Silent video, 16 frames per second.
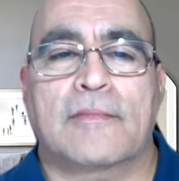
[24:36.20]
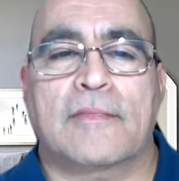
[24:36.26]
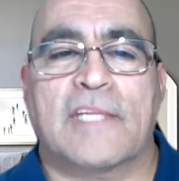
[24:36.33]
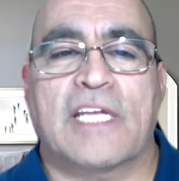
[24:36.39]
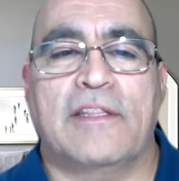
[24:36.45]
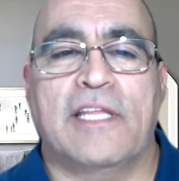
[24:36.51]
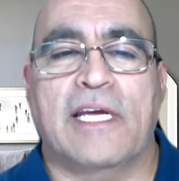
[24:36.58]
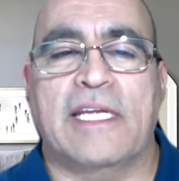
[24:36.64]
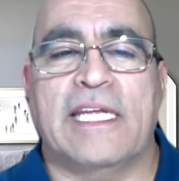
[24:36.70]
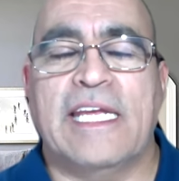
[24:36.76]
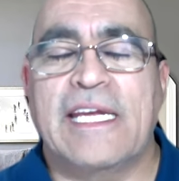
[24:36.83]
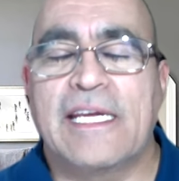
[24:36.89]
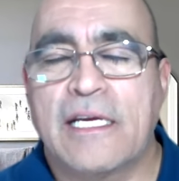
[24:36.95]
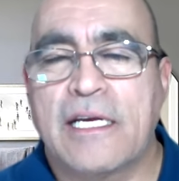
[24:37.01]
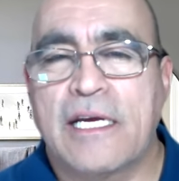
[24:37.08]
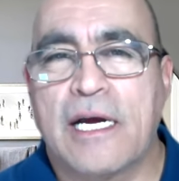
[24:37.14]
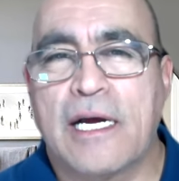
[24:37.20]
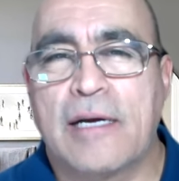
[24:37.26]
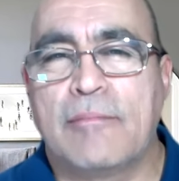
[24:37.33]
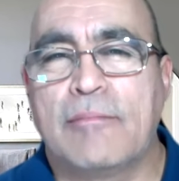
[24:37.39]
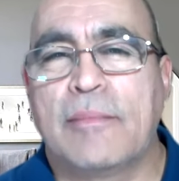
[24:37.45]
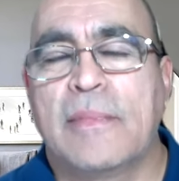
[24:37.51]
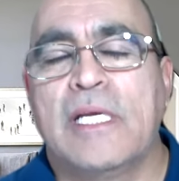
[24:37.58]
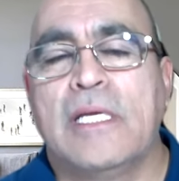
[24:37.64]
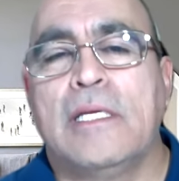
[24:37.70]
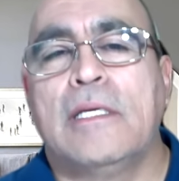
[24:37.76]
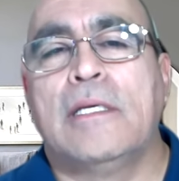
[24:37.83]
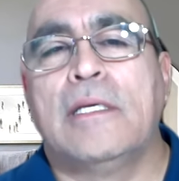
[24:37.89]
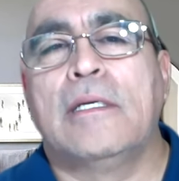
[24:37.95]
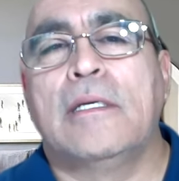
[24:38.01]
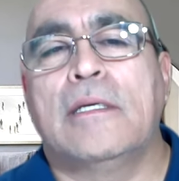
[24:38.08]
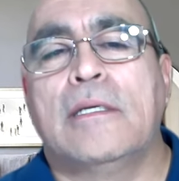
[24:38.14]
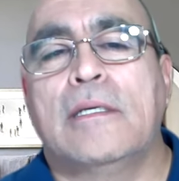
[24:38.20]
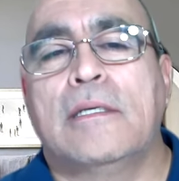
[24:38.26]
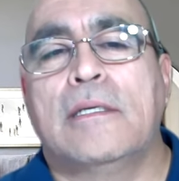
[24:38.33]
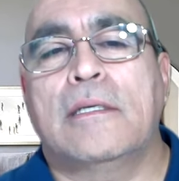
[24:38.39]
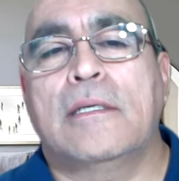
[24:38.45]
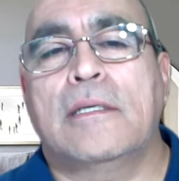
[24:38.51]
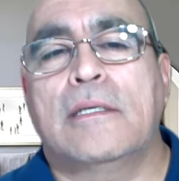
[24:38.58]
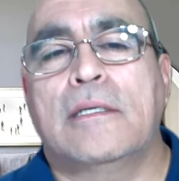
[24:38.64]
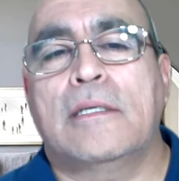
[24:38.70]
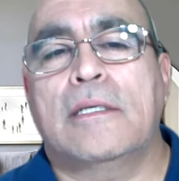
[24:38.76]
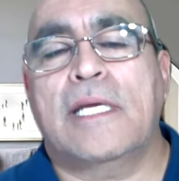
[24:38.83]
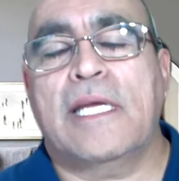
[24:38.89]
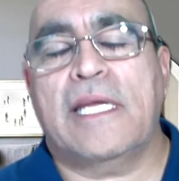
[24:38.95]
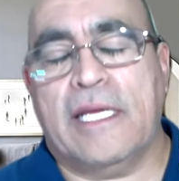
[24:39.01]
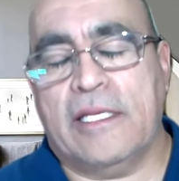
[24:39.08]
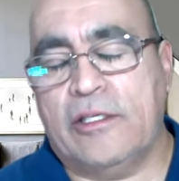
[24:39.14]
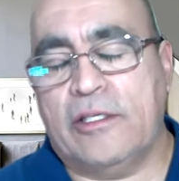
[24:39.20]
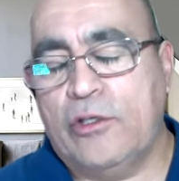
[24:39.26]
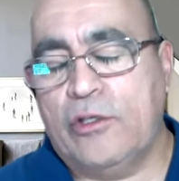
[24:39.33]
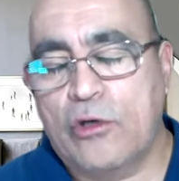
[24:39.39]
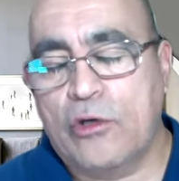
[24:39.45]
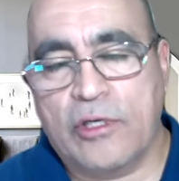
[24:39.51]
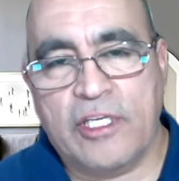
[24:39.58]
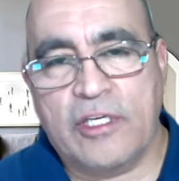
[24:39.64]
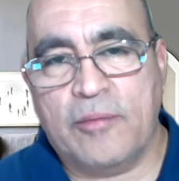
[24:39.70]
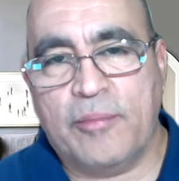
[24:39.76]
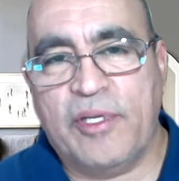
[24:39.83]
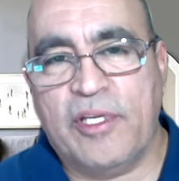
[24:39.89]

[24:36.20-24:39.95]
The income, and you don't need to